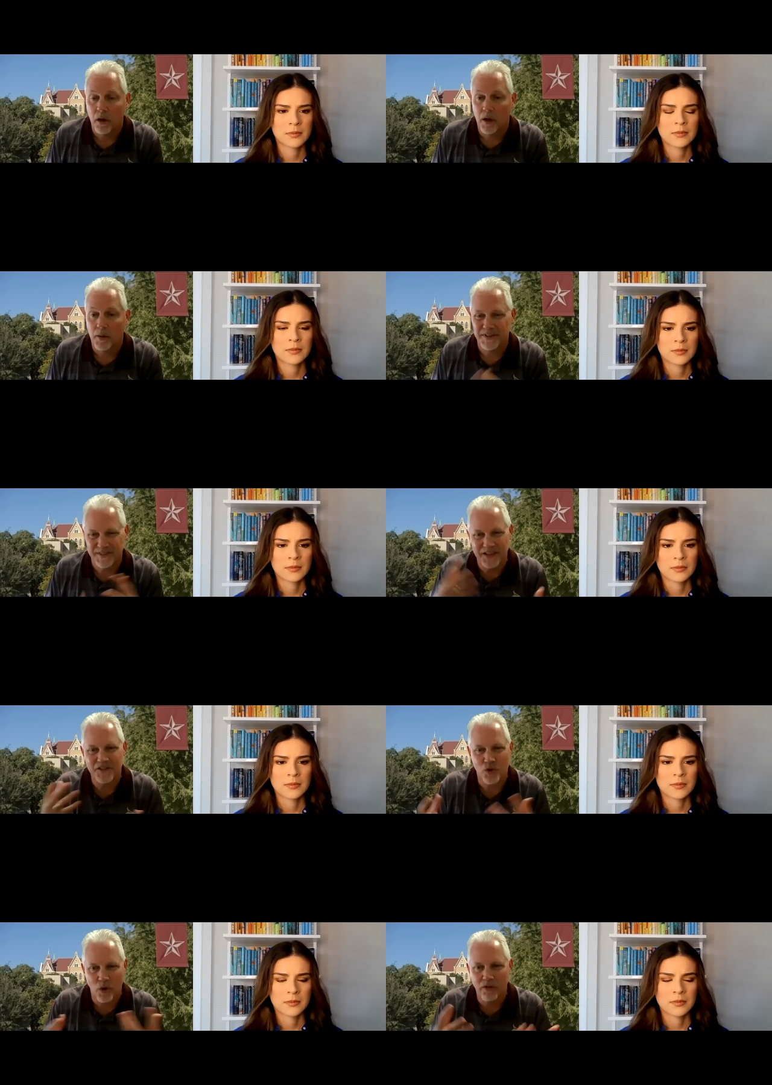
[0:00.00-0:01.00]
Speaker 1: Um, and,
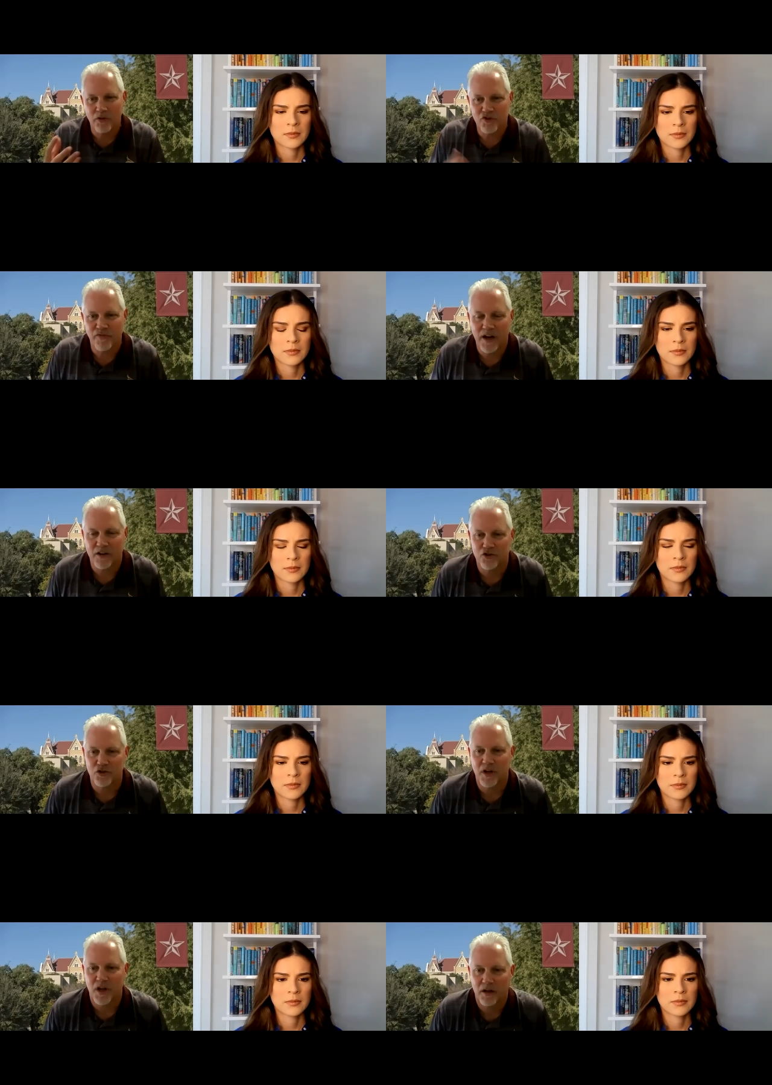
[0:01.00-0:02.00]
and so all those
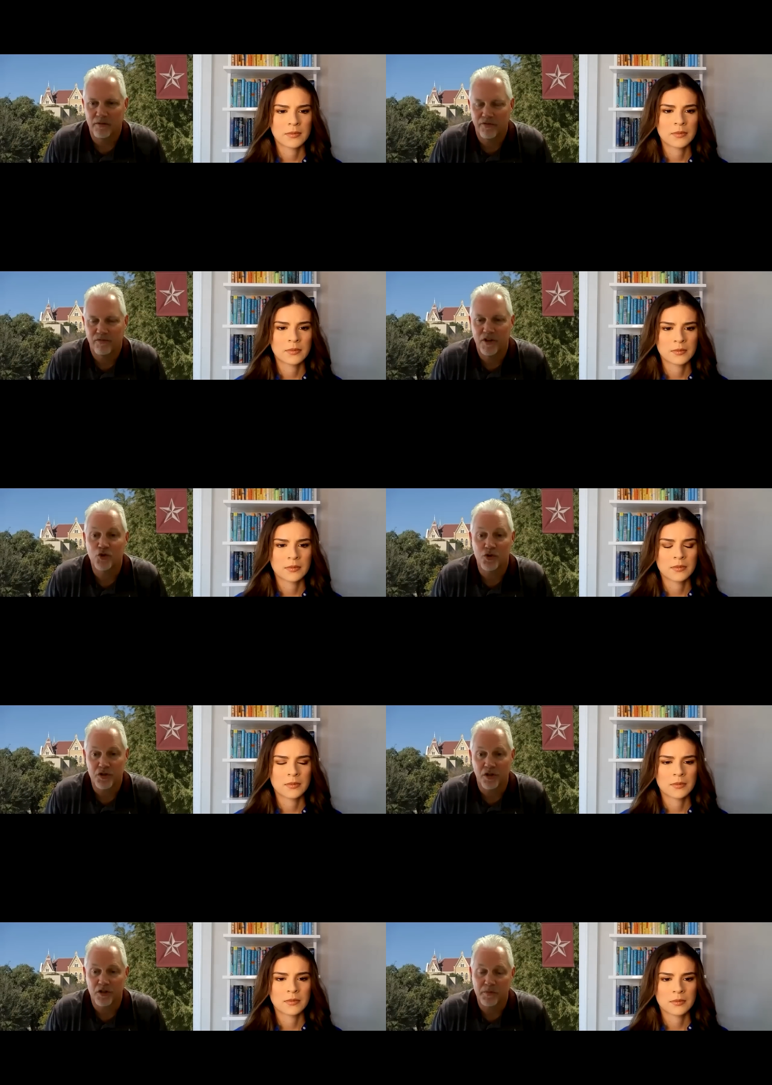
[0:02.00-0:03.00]
factors are kind of
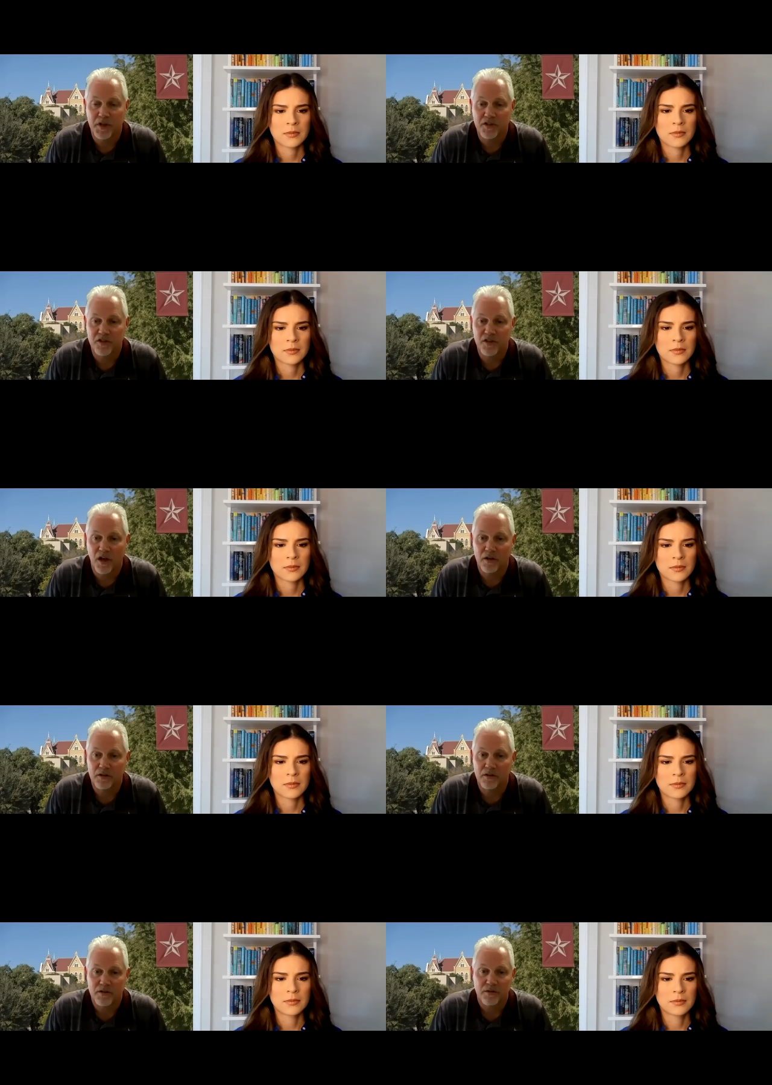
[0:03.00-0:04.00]
interesting to me as a
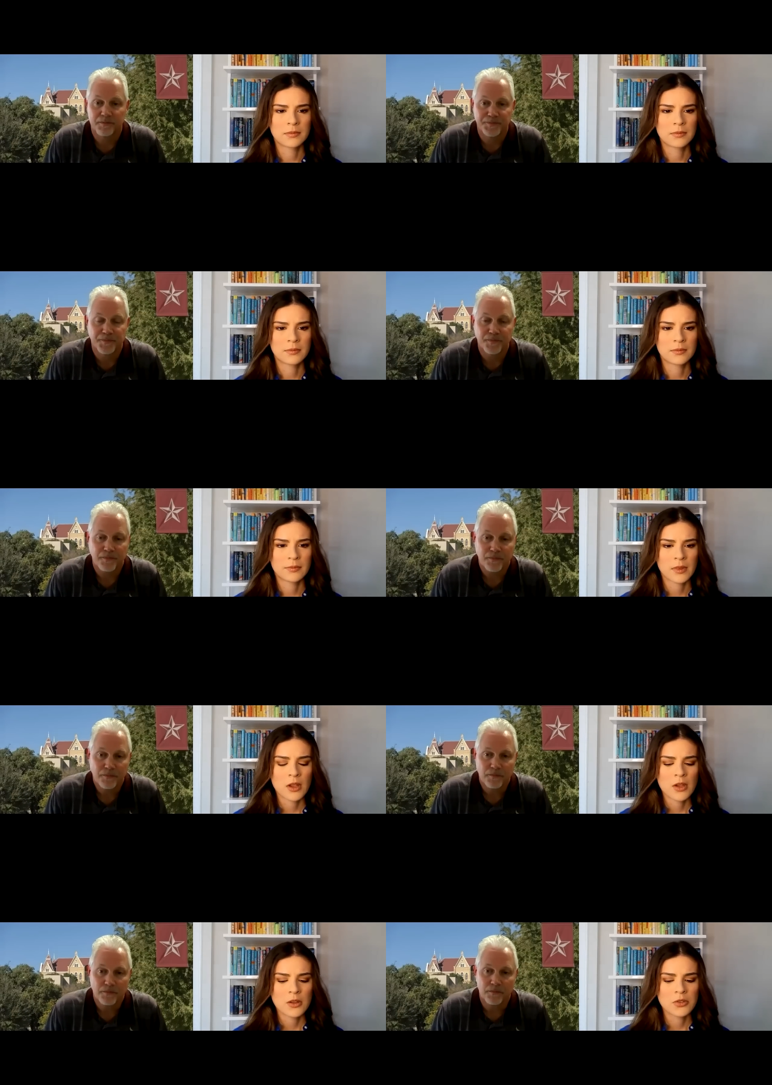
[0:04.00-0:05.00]
scientist. Mm-hmm.
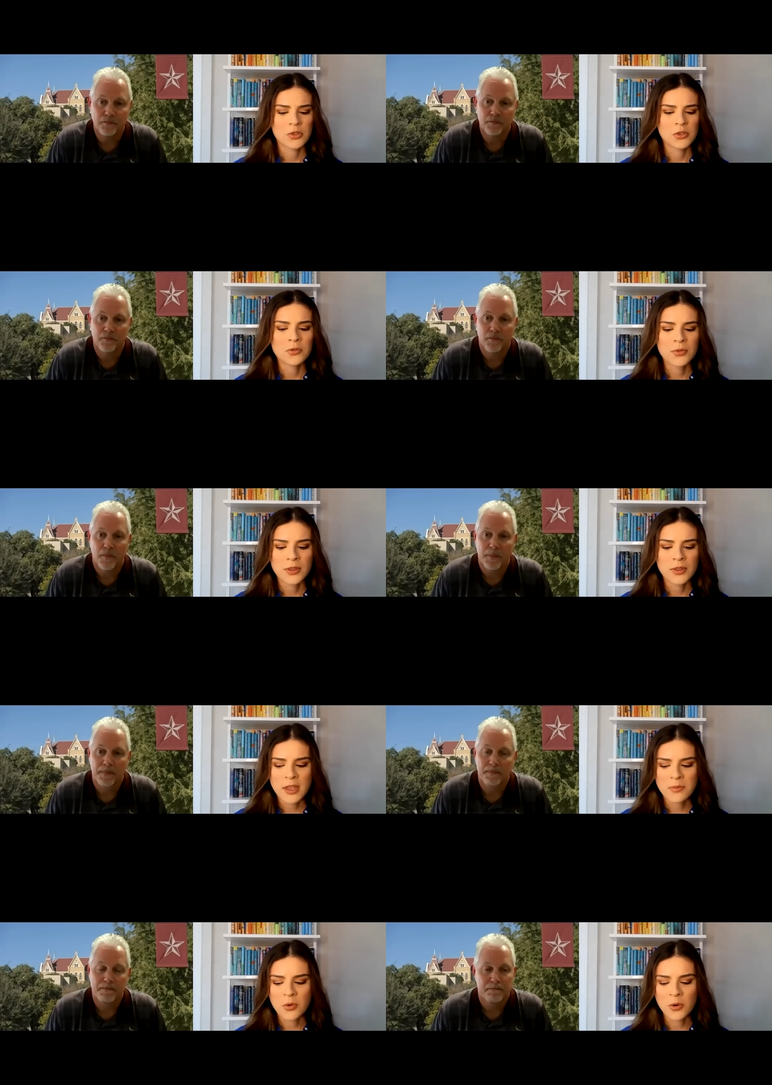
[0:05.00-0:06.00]
Speaker 2: Do you
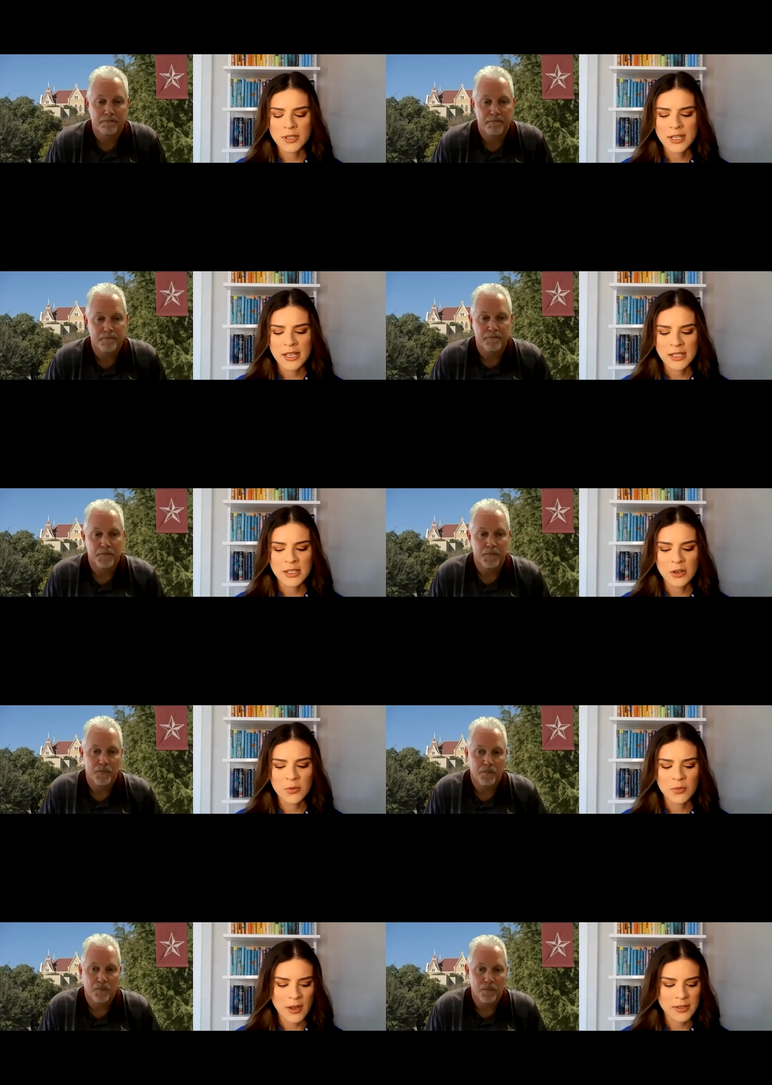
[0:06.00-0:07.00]
feel that more
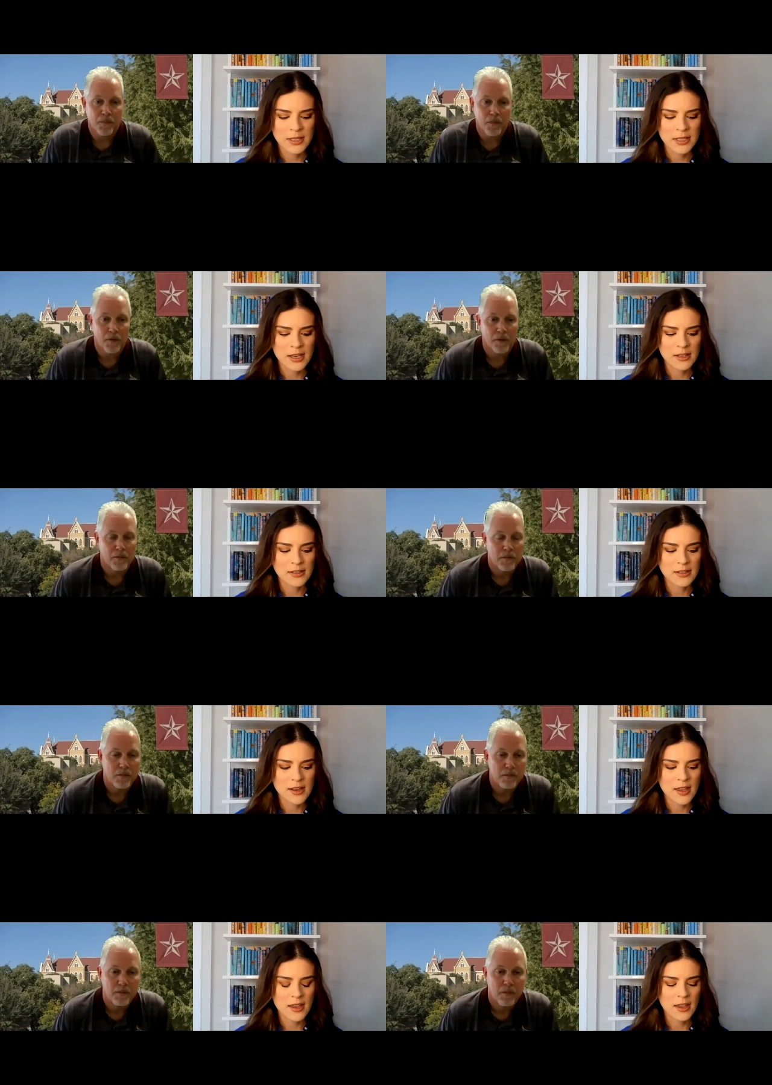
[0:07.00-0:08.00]
testing around it
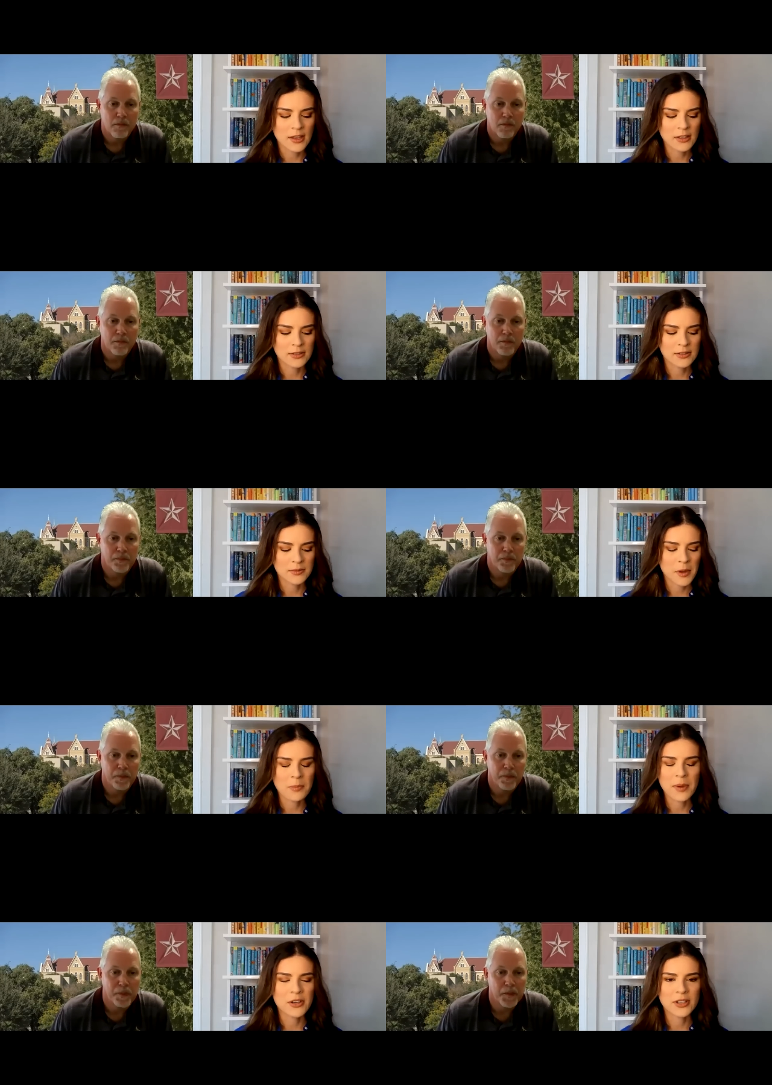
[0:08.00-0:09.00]
and uh,
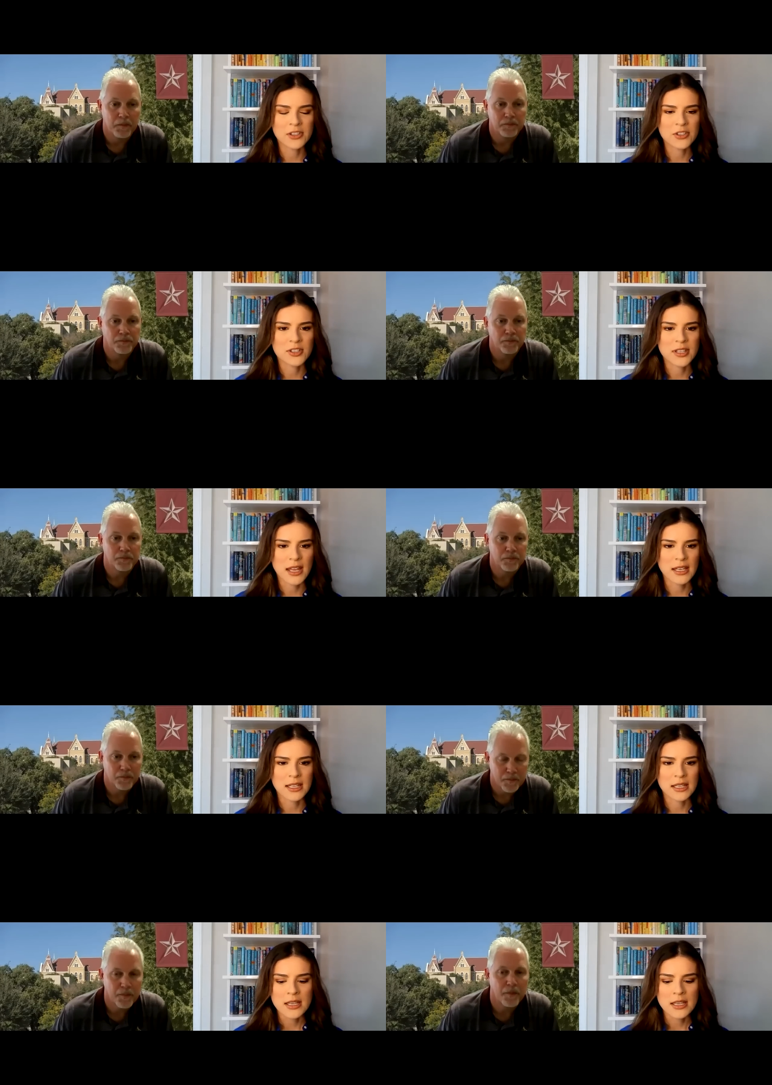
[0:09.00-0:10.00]
a better
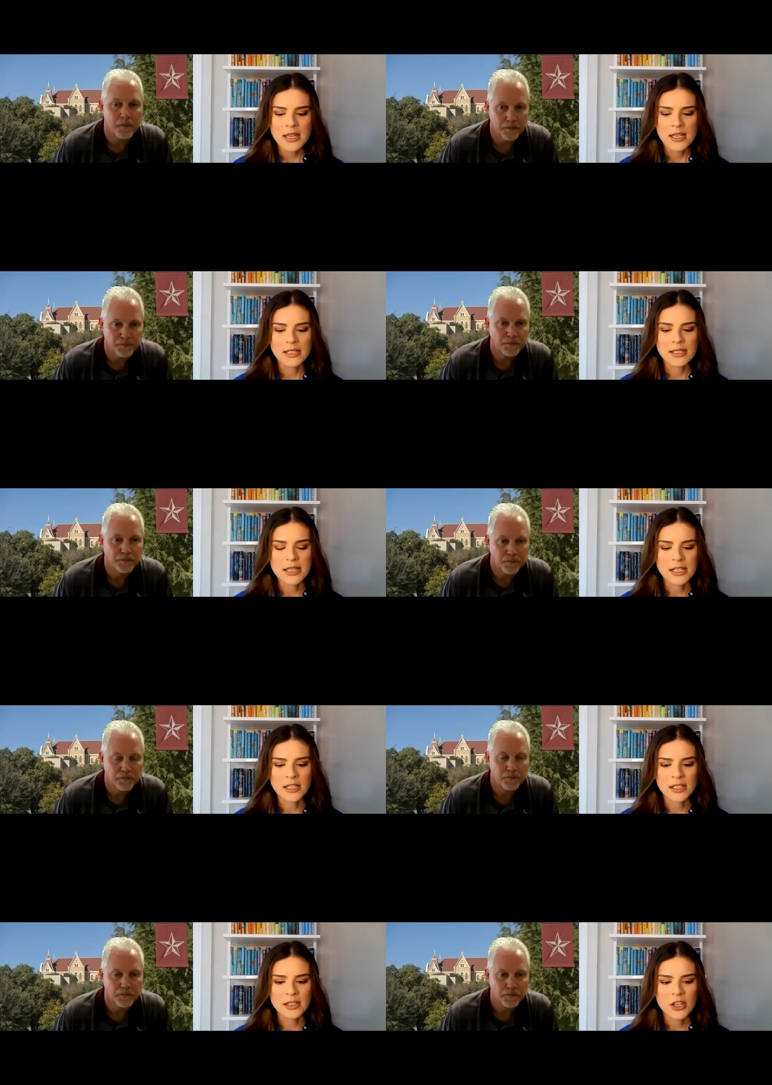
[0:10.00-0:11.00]
understanding is
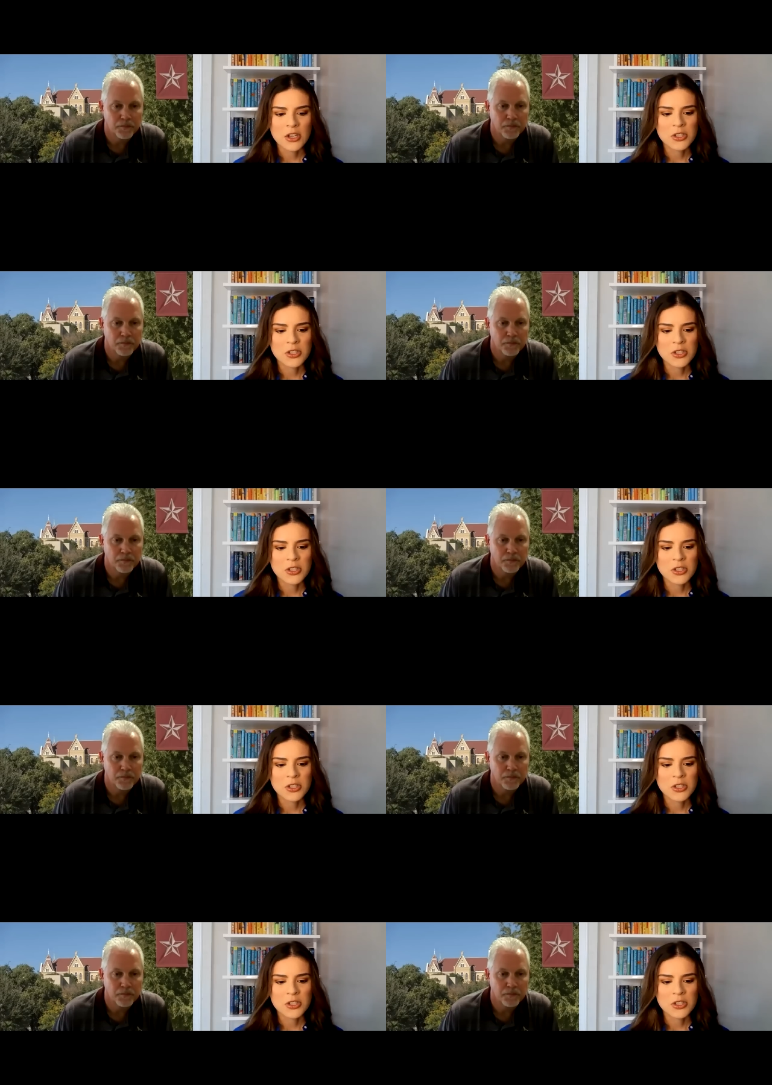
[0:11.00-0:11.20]
needed